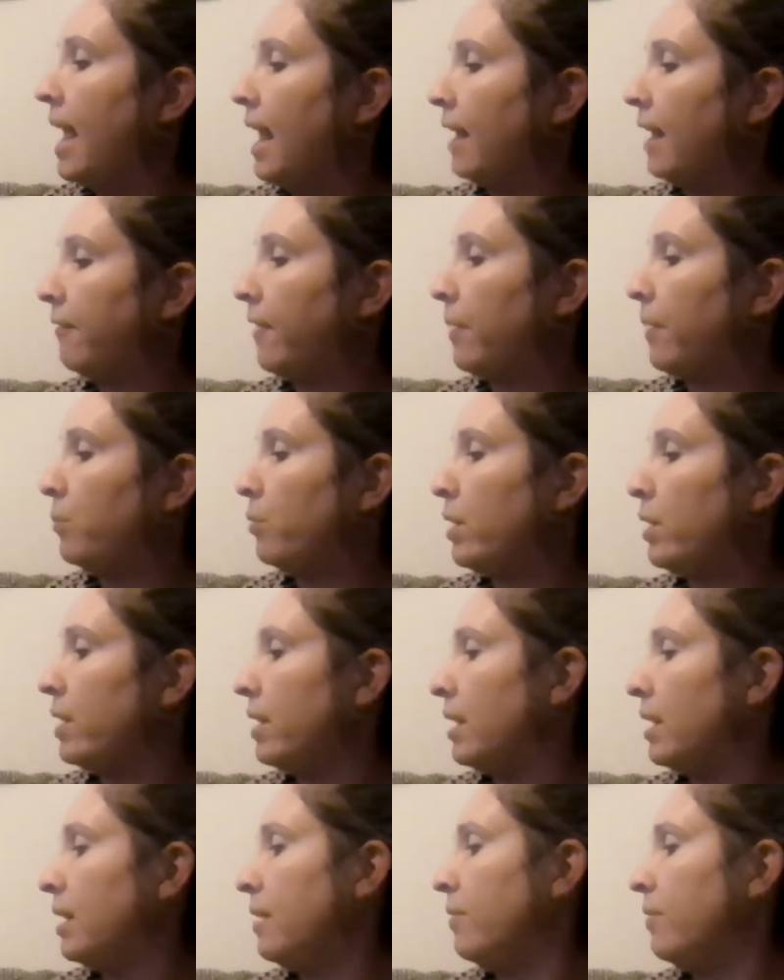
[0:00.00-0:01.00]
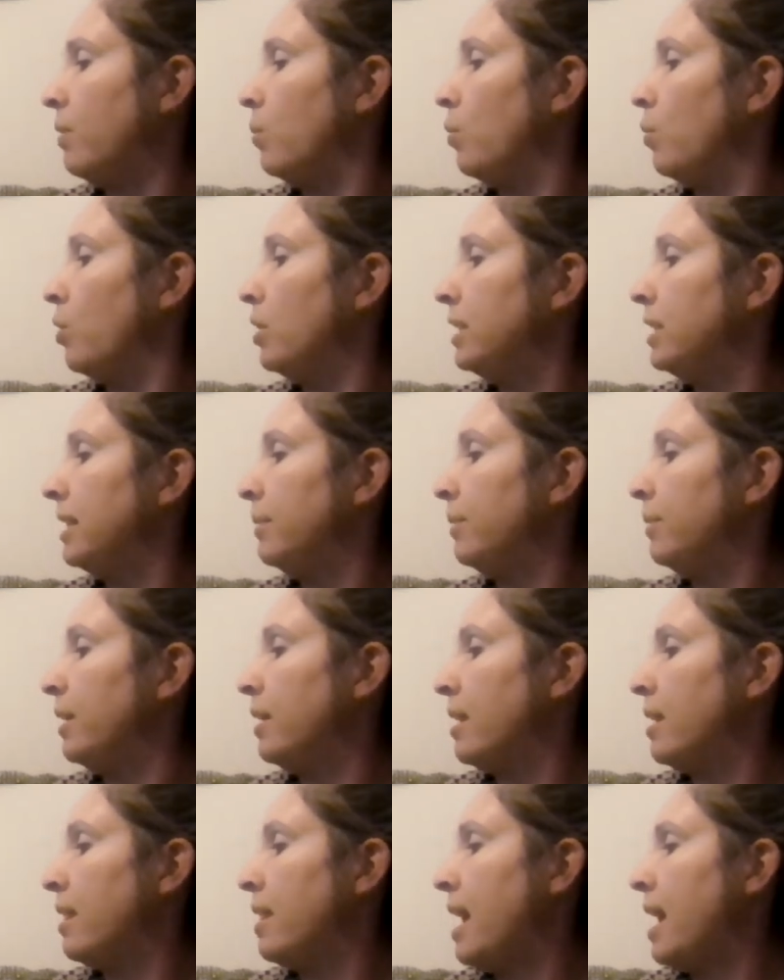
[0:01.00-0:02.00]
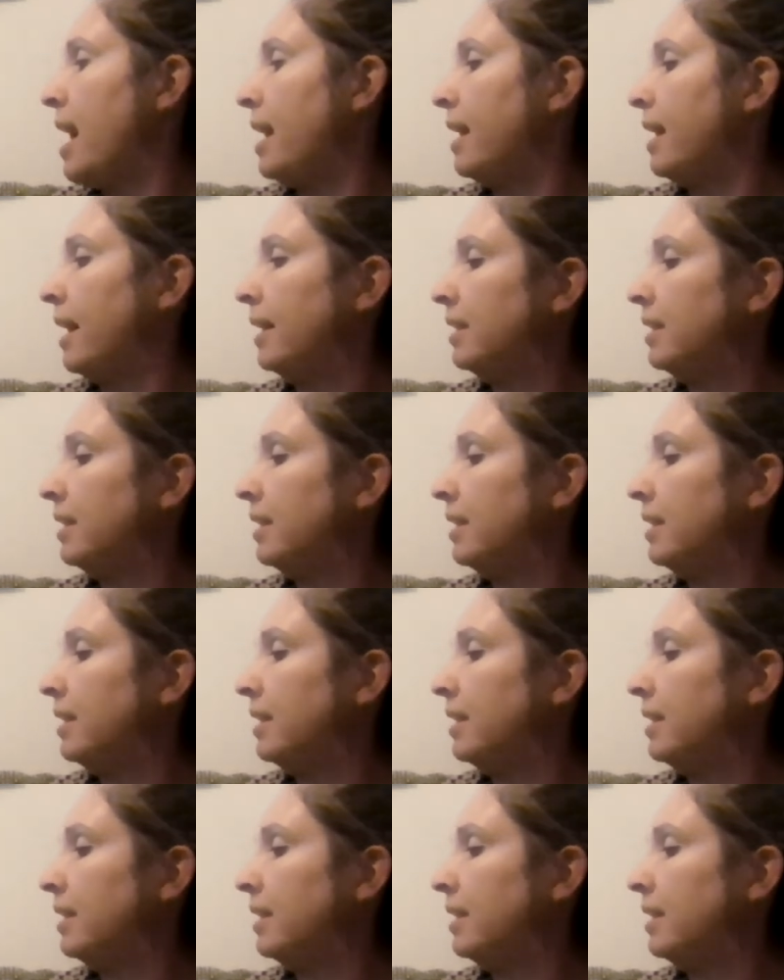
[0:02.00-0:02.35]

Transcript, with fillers: And if I breathe in even more deeply than that,